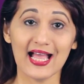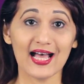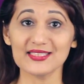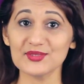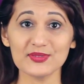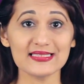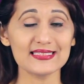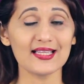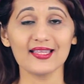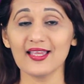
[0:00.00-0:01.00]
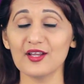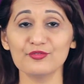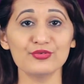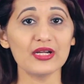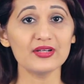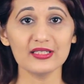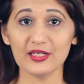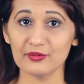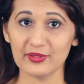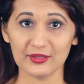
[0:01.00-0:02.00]
As you can see, I had very
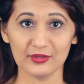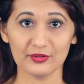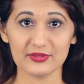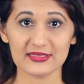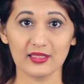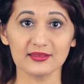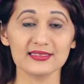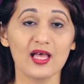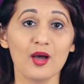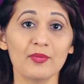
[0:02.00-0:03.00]
irregular results.